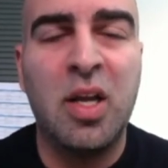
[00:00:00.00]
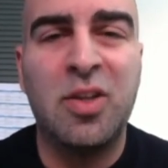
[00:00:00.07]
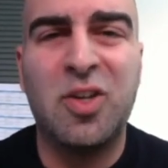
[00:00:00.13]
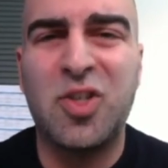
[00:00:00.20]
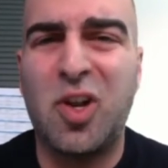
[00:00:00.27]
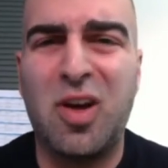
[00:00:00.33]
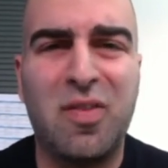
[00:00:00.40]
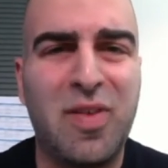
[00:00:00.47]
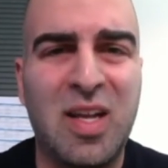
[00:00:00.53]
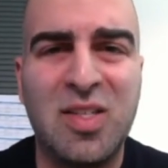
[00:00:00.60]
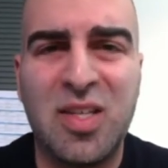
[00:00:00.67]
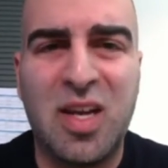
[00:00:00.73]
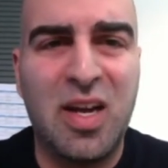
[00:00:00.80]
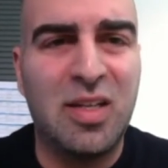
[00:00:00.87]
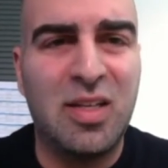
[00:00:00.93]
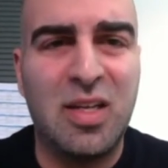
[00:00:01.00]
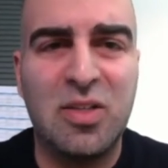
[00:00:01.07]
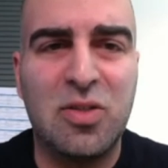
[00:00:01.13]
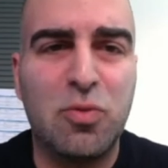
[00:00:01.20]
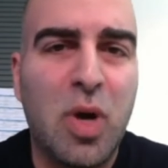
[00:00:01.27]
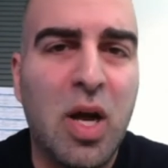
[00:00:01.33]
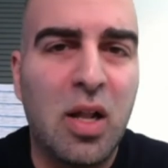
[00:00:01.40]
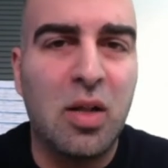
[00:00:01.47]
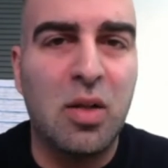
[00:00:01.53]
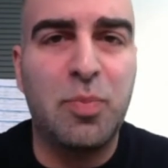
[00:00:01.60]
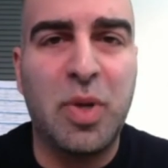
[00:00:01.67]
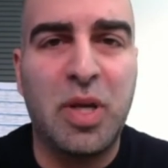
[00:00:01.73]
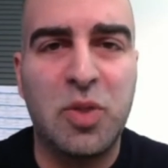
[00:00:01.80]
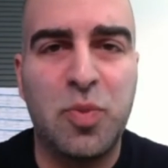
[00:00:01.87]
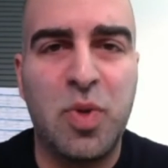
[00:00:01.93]
There's a lot of anxiety as well,
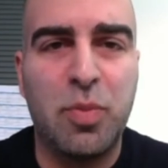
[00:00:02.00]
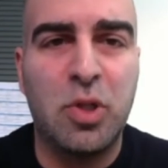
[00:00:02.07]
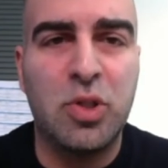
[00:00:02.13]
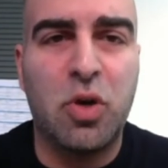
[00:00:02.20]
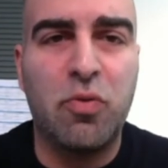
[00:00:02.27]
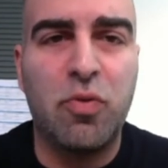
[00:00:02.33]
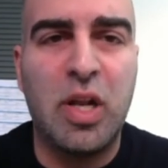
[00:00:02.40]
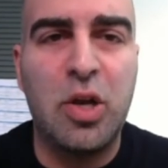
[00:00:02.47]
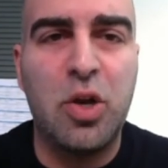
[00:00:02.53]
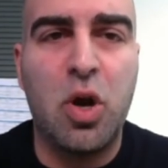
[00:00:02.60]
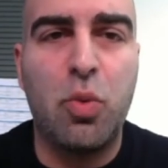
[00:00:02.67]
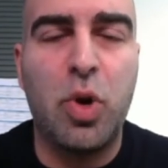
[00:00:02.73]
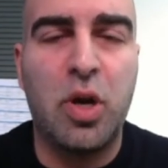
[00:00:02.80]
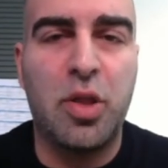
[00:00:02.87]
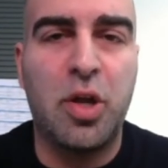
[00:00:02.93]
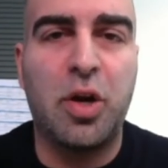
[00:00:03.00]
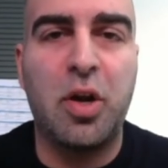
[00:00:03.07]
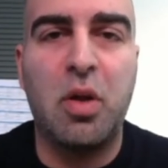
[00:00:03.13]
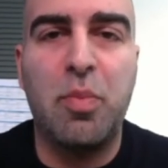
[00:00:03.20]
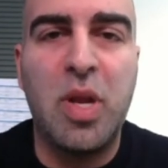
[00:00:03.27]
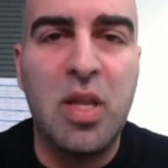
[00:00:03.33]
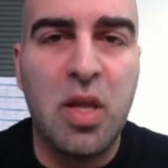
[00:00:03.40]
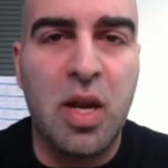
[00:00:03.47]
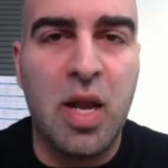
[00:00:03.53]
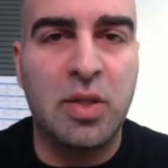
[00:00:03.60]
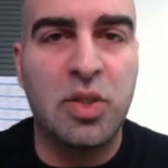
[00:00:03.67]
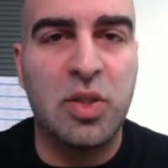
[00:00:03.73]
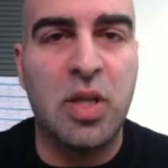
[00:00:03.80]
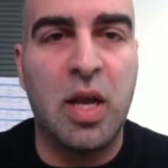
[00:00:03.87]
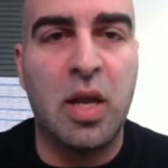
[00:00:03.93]
because people don't really know where they're going to be the
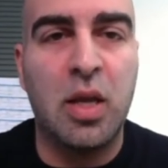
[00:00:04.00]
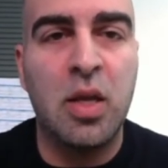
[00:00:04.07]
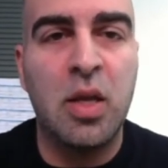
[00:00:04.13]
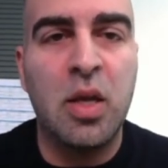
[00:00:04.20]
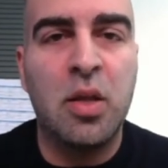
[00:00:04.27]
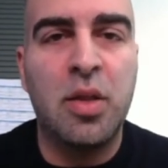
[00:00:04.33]
next day.